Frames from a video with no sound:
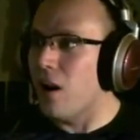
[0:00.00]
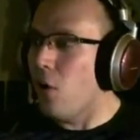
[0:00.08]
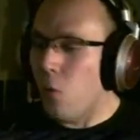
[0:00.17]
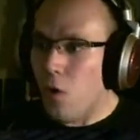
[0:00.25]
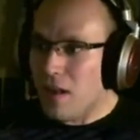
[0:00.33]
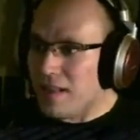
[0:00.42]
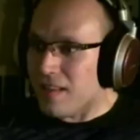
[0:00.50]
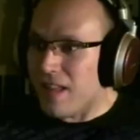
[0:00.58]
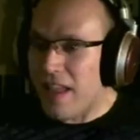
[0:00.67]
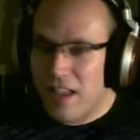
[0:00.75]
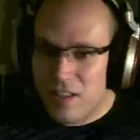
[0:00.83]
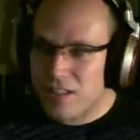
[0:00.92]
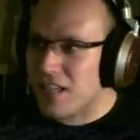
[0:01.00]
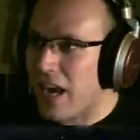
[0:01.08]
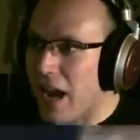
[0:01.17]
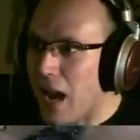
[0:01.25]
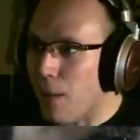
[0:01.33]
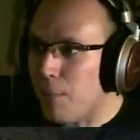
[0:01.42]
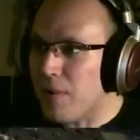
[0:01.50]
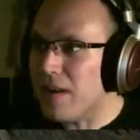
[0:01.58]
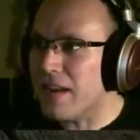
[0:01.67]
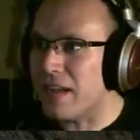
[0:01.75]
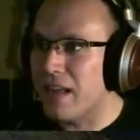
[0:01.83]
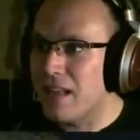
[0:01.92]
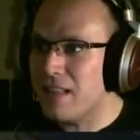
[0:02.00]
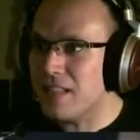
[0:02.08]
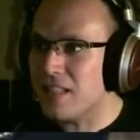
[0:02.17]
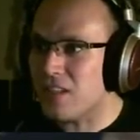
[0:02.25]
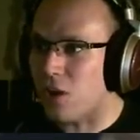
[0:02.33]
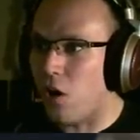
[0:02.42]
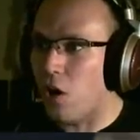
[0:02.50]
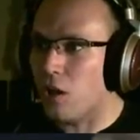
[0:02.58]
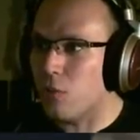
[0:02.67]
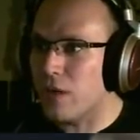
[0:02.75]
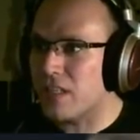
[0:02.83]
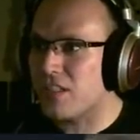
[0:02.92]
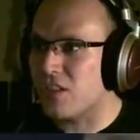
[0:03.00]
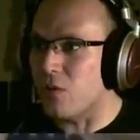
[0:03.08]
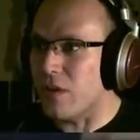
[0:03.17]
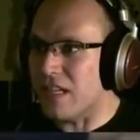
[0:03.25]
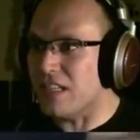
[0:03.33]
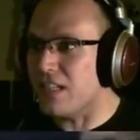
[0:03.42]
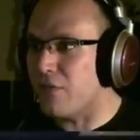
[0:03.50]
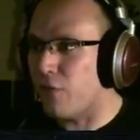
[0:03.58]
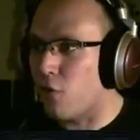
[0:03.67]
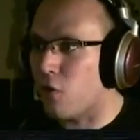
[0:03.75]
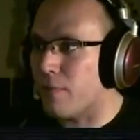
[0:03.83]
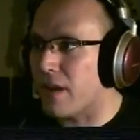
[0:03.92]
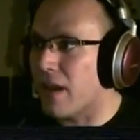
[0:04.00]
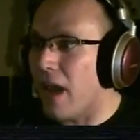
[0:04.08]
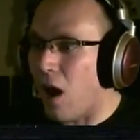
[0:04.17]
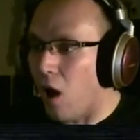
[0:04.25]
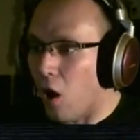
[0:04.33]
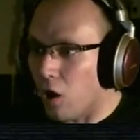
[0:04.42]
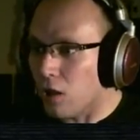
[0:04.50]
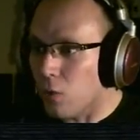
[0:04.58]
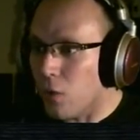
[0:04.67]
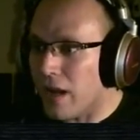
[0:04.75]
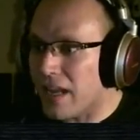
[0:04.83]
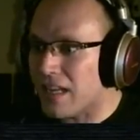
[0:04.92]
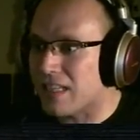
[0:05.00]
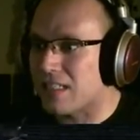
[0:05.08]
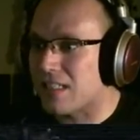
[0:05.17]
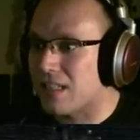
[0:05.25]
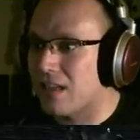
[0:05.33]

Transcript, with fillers: What the hell's happening? This is always so easy for me! Always!